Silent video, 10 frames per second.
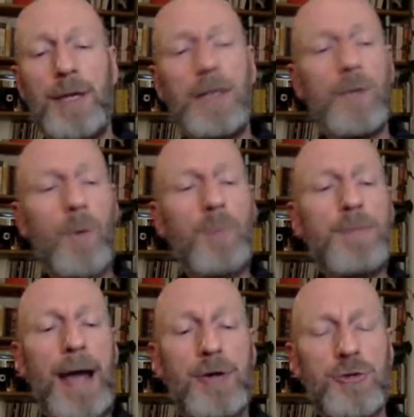He'll call me
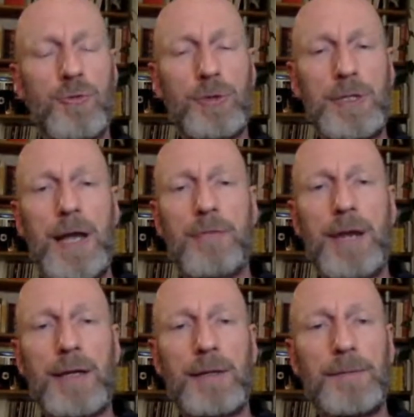back shortly, I
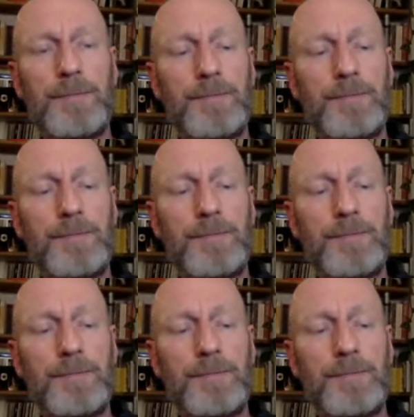reckon.